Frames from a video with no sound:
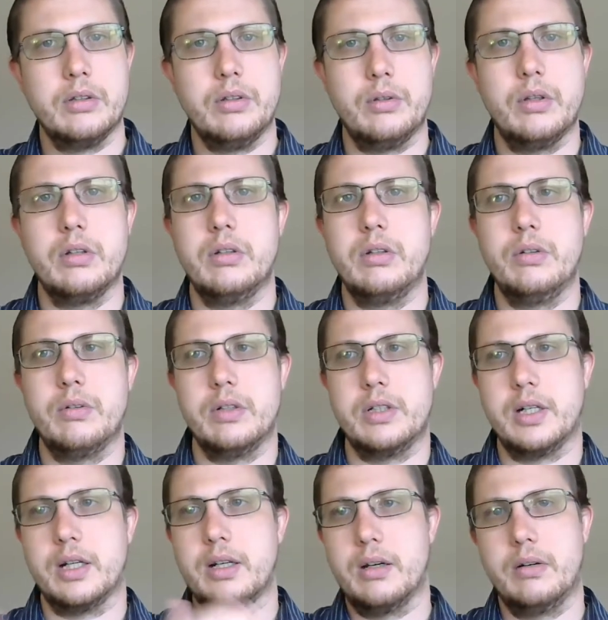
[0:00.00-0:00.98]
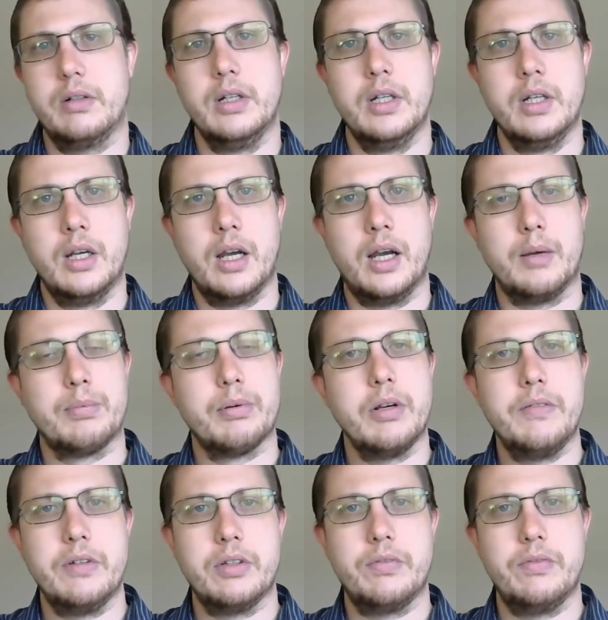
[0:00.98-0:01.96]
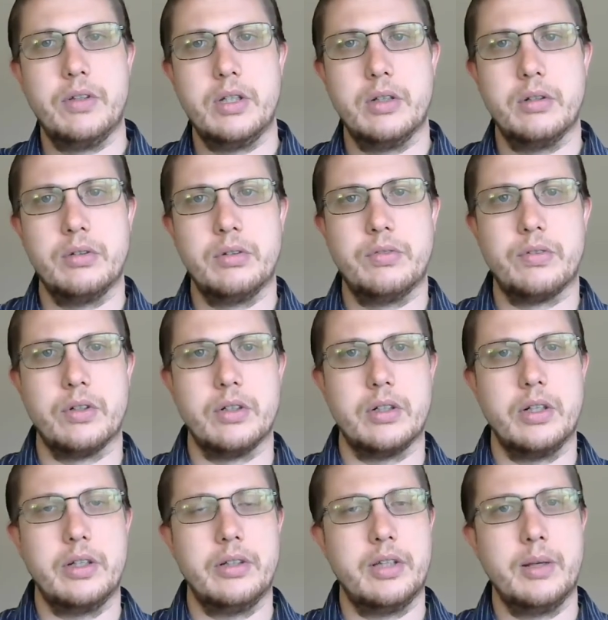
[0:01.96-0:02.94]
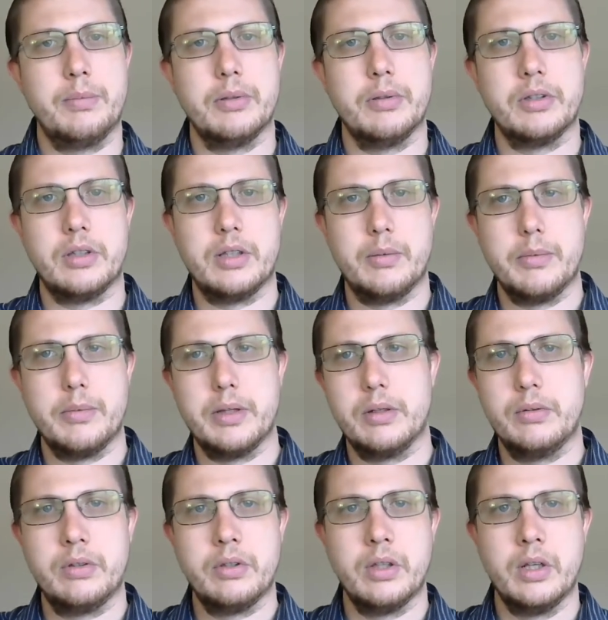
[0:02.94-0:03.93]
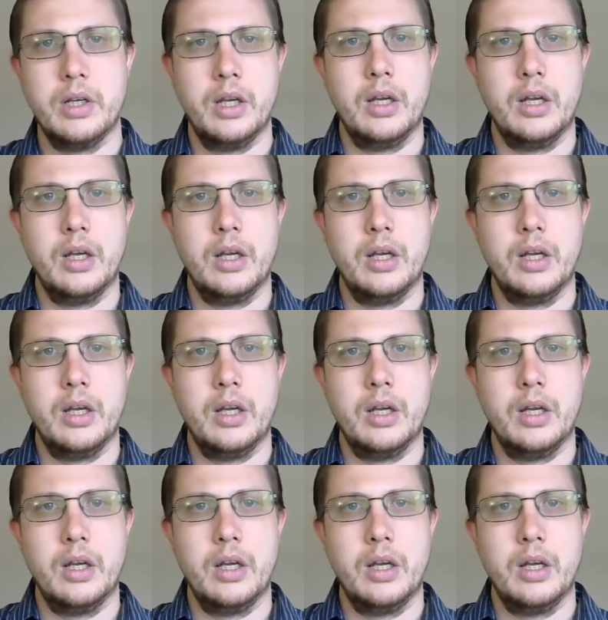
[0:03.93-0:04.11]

You can, you can check out uh, previous videos for examples of some of those.